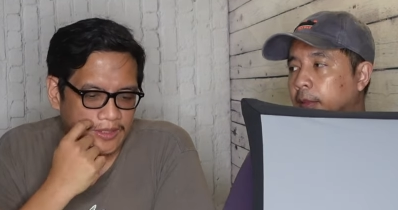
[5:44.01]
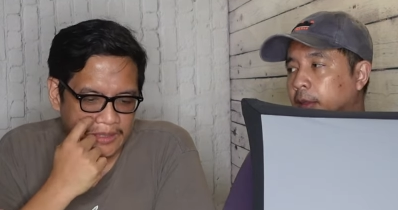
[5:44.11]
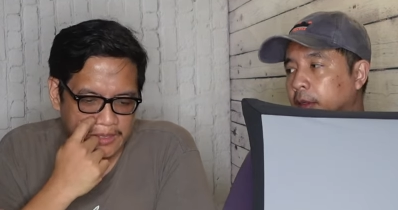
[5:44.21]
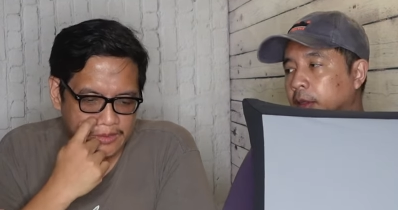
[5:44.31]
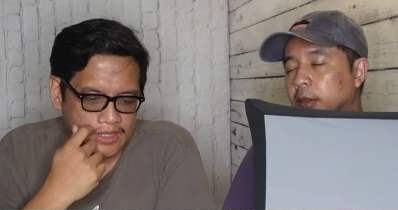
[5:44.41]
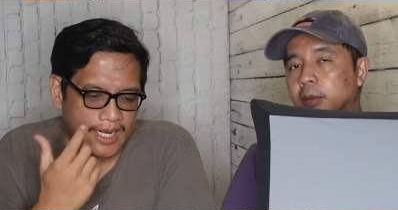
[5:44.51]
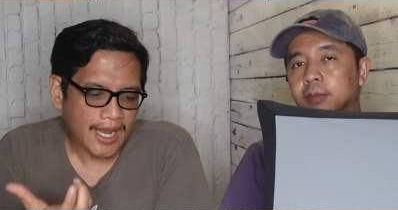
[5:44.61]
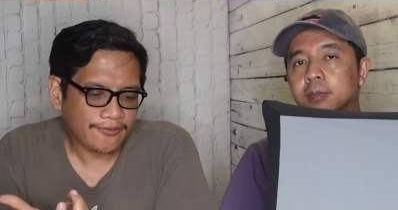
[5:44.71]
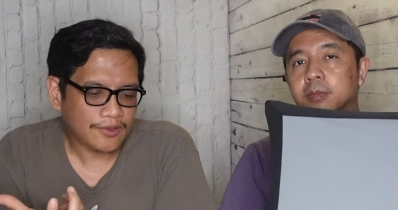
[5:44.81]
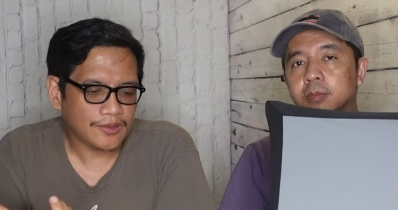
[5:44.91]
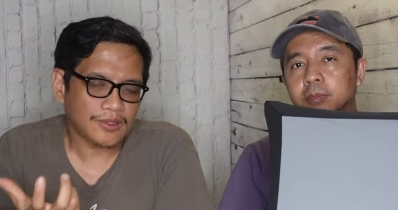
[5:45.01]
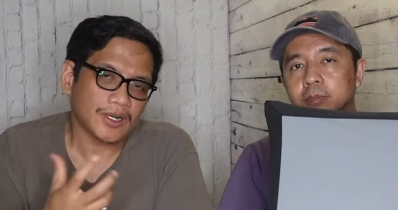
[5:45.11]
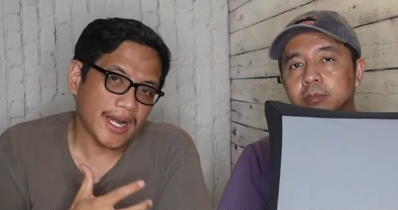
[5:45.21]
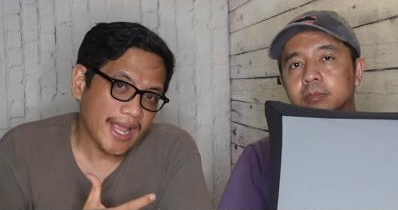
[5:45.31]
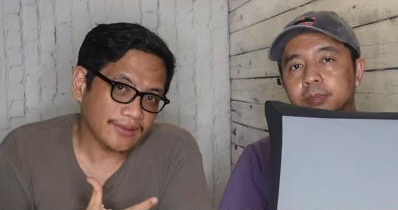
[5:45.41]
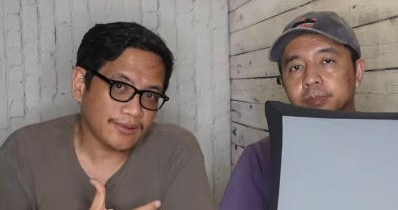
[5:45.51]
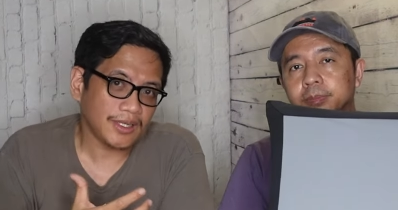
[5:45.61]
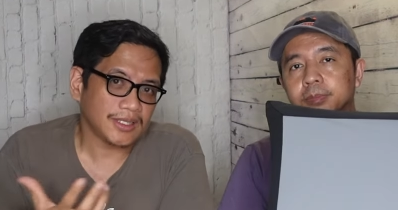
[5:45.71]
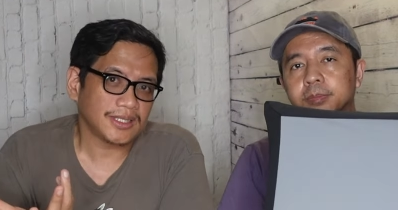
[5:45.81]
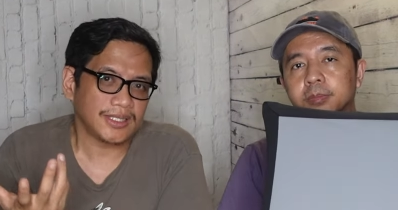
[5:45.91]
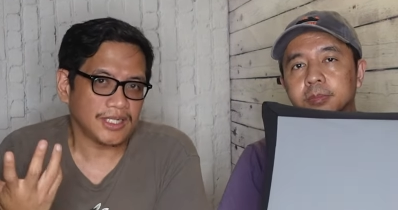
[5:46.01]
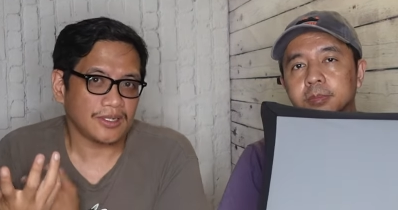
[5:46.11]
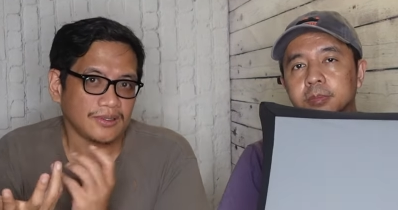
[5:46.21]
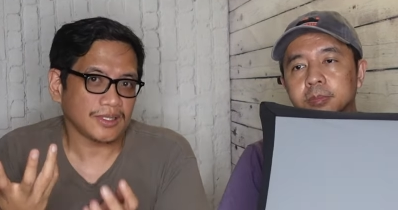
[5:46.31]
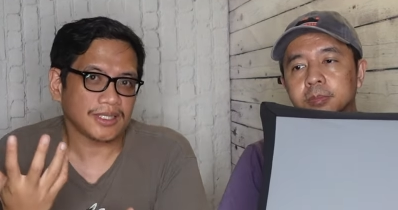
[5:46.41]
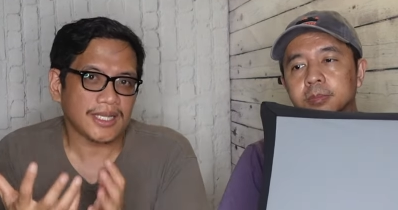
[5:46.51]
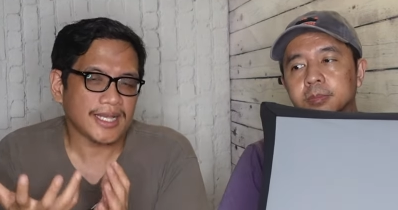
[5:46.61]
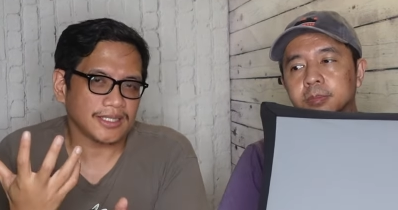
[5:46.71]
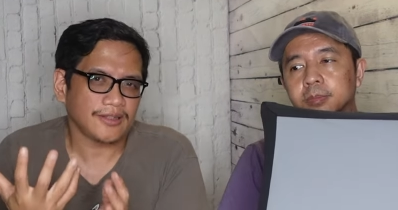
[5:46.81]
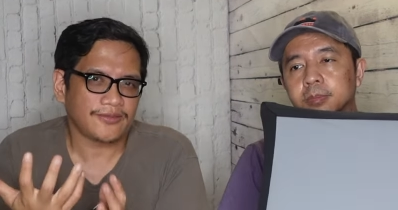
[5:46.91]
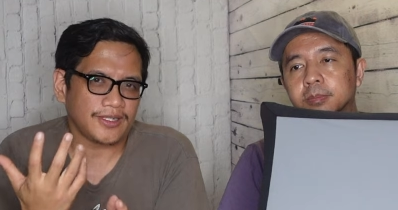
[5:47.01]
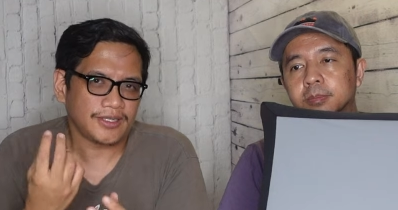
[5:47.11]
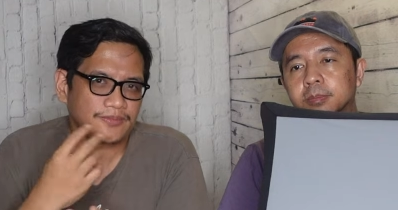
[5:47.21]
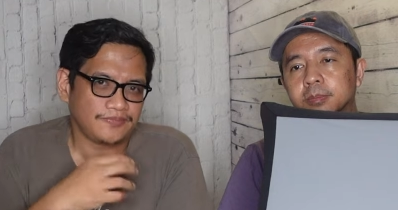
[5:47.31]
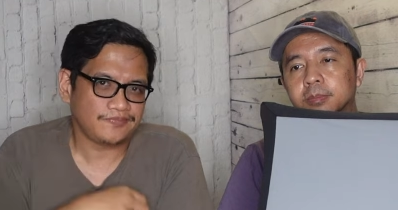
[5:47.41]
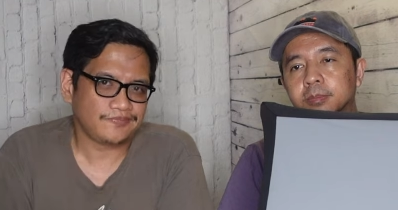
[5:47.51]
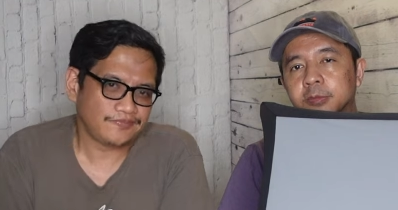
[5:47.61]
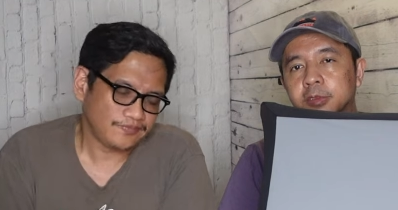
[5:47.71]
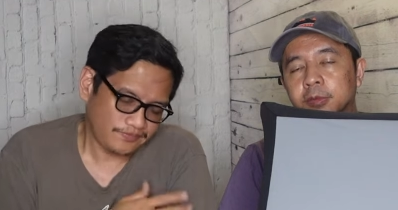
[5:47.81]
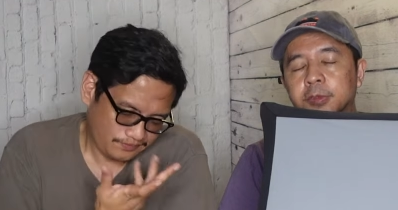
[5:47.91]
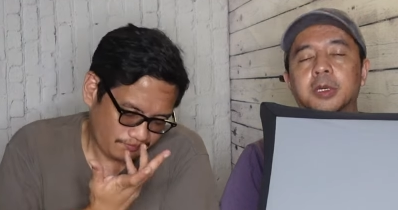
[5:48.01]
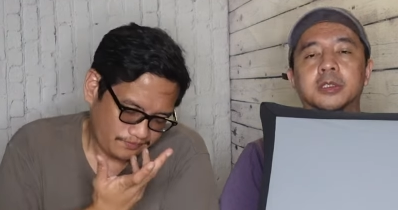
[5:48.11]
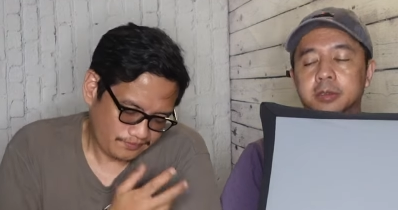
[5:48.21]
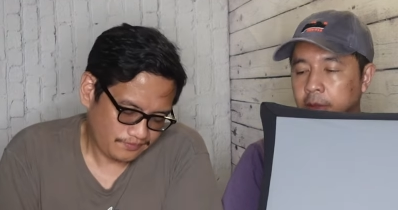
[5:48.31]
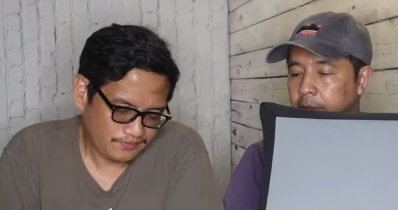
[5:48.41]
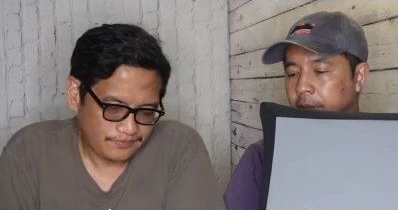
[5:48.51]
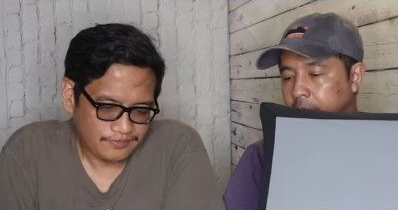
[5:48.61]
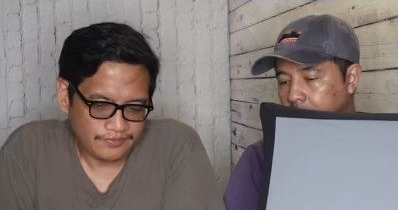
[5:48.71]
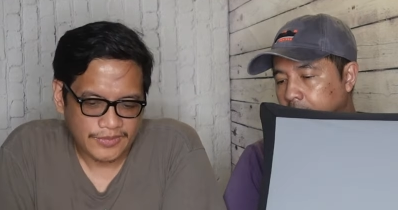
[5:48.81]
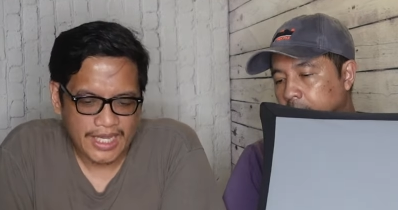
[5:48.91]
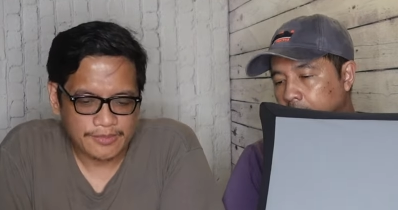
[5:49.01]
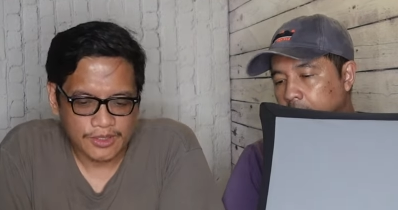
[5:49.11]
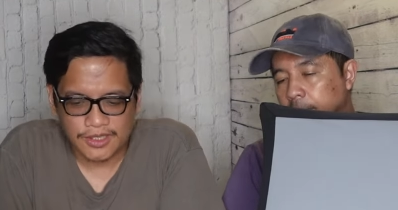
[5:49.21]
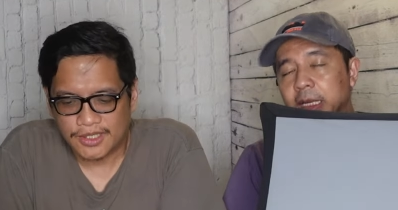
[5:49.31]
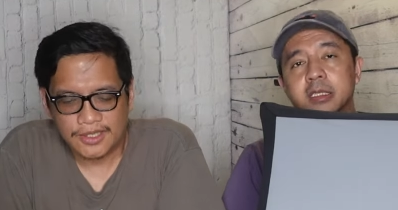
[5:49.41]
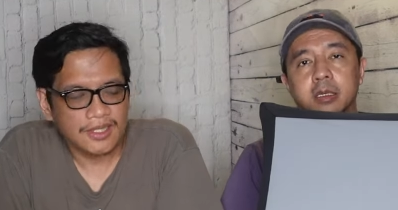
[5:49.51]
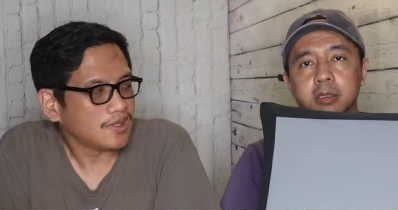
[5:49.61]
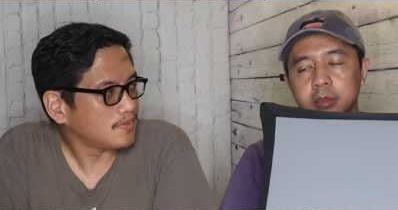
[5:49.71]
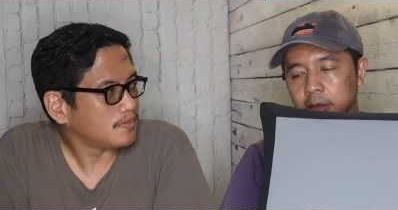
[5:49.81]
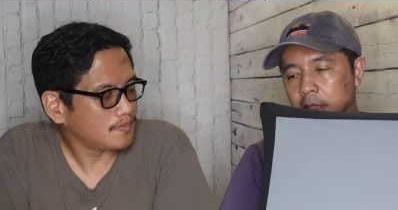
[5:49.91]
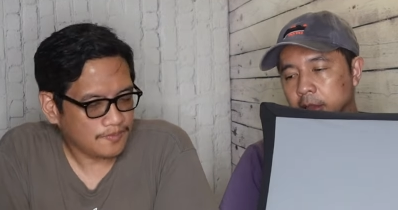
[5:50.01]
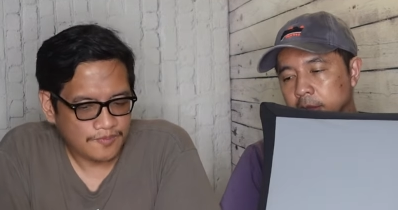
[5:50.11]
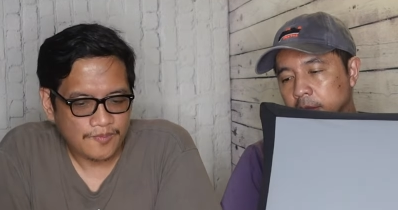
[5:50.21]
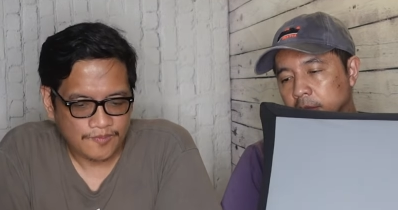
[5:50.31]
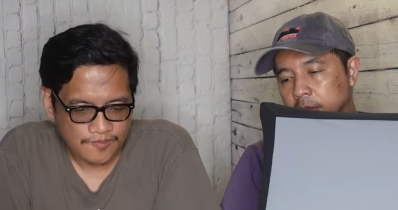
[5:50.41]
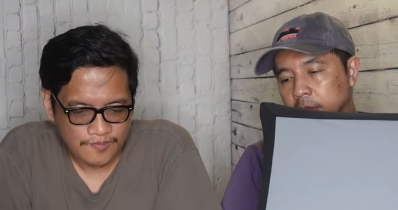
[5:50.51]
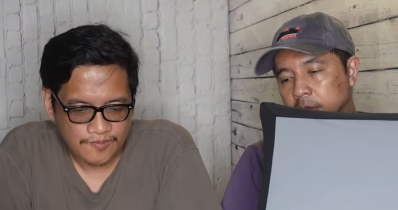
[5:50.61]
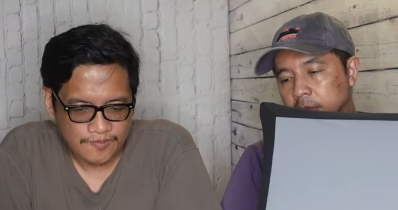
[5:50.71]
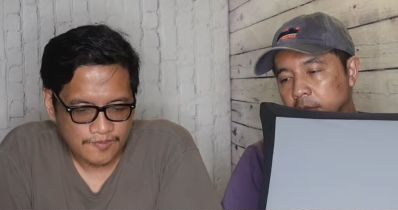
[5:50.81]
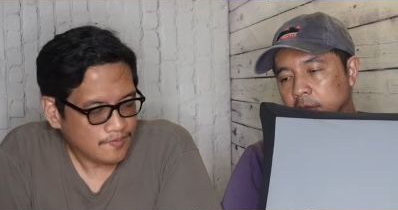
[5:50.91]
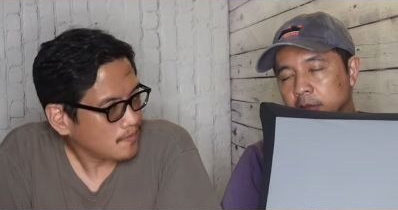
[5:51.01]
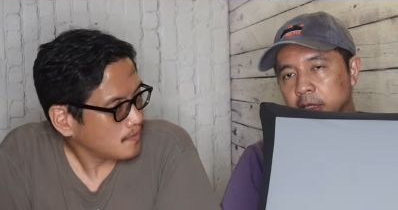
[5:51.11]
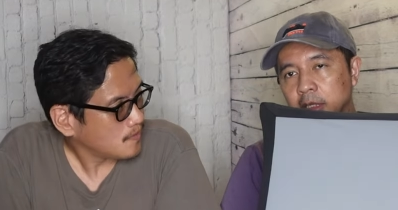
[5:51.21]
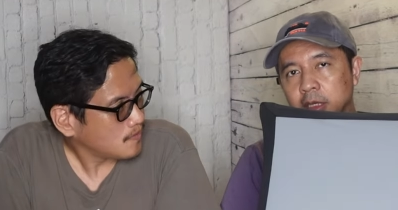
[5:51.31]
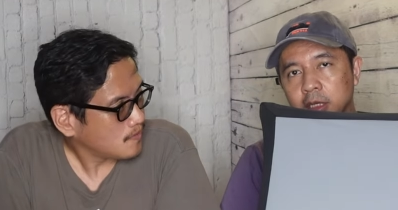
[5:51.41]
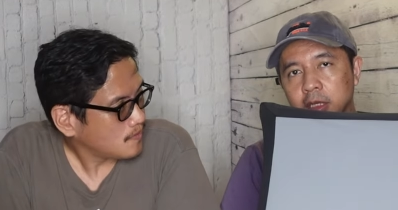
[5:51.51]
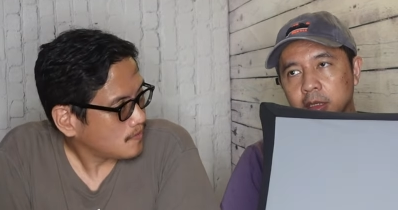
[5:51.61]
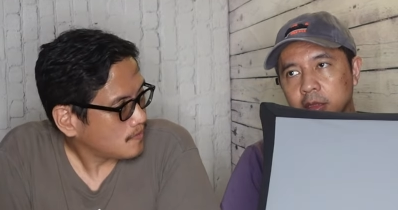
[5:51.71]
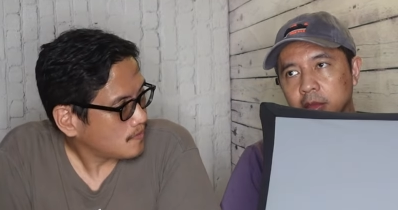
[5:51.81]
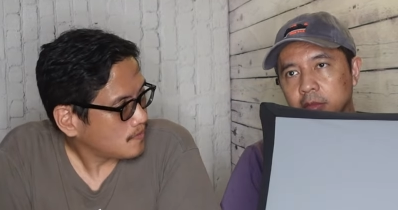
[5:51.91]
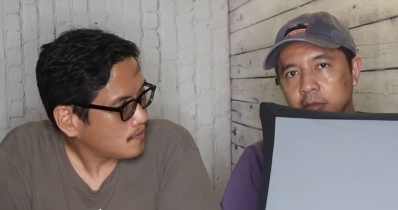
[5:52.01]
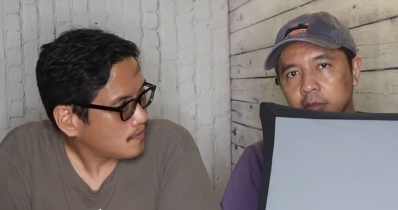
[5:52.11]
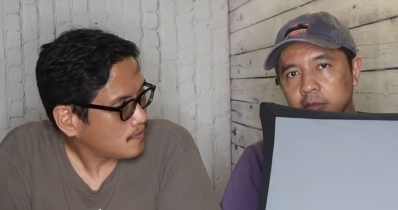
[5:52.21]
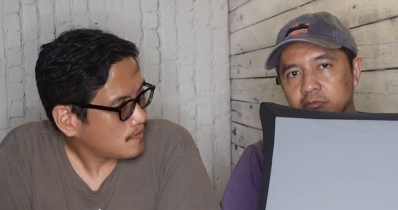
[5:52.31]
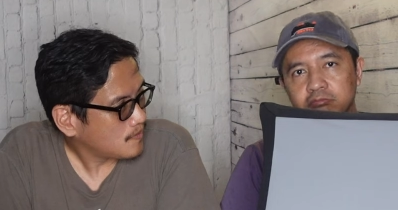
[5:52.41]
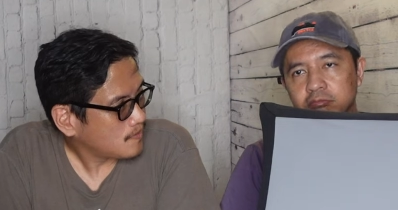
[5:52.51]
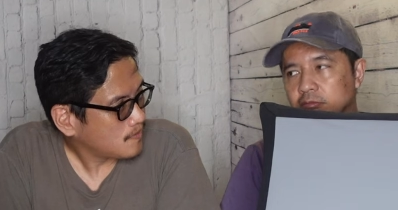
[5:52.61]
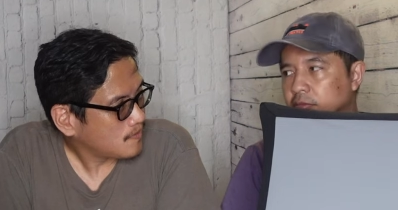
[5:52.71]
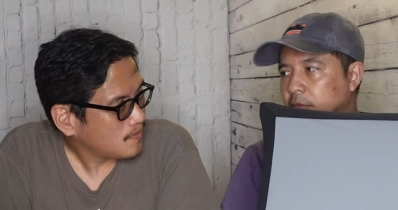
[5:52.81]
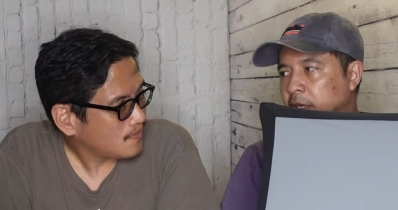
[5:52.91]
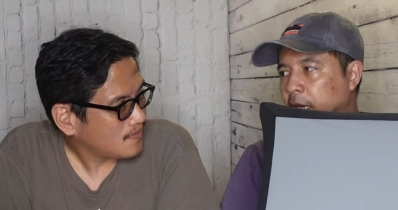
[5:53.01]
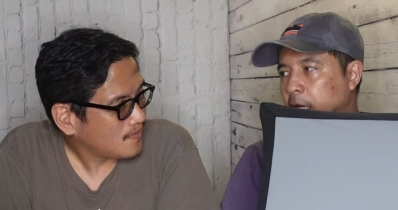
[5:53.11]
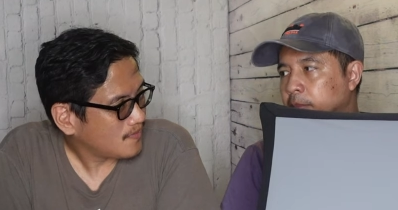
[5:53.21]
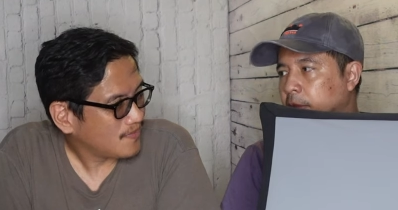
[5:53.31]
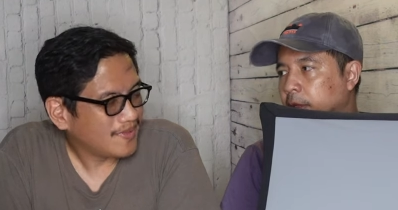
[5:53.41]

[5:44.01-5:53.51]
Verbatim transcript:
Speaker 1: you're gonna use an iPhone or an Android, you know, because it has different.
Speaker 2: Of course. Okay. Cables.
Speaker 1: Makes sense. Yeah. Mm-hmm. So you know you don't want to get.
Speaker 2: An, uh,